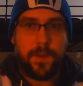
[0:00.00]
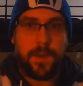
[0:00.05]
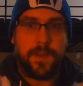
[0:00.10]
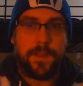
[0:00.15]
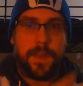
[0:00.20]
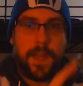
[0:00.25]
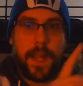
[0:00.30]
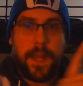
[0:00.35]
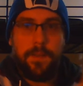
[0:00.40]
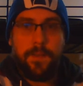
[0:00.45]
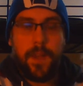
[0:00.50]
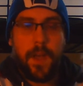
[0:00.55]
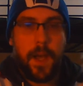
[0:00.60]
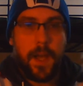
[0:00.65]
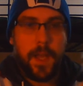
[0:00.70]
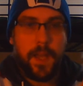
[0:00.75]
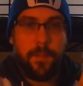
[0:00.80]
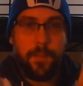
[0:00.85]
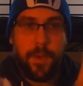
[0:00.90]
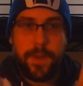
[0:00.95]
he's kind
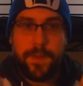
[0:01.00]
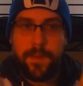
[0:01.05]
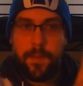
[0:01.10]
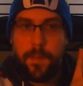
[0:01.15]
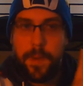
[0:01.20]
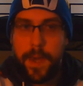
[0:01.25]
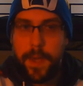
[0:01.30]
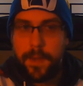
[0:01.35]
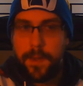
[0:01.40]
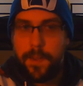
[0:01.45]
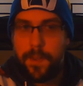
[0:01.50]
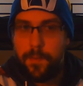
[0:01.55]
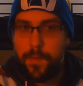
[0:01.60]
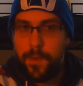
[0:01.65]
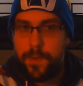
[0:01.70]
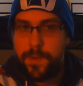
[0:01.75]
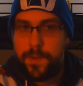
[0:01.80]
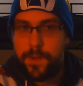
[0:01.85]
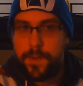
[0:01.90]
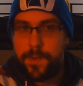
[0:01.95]
of brings it back to the
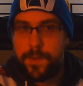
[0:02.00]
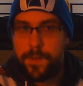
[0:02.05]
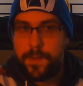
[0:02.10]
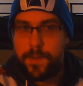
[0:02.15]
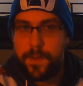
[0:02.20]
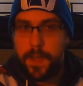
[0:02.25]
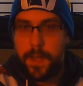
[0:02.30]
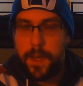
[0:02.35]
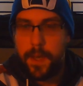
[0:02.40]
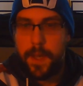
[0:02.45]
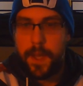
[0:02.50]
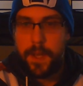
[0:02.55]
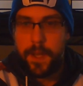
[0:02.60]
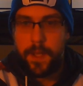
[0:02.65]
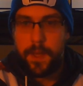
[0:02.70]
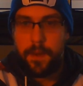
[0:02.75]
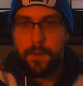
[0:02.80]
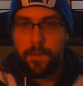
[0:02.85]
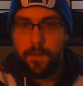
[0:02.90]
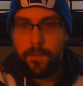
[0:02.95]
boosters'
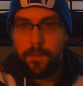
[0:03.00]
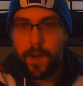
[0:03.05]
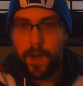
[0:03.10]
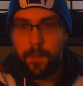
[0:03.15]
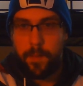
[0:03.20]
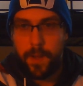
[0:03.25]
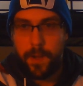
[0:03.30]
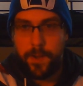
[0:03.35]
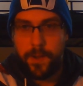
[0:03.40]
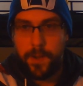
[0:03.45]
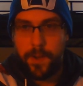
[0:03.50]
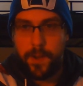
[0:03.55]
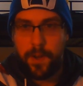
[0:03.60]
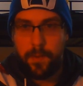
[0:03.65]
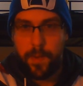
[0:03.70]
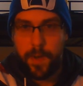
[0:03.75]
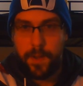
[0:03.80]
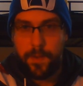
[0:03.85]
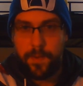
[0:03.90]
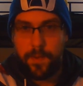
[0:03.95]
idea of environmental
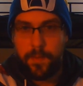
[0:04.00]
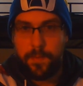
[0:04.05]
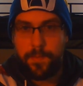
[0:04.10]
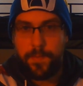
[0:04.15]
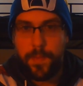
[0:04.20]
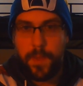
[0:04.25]
determinism.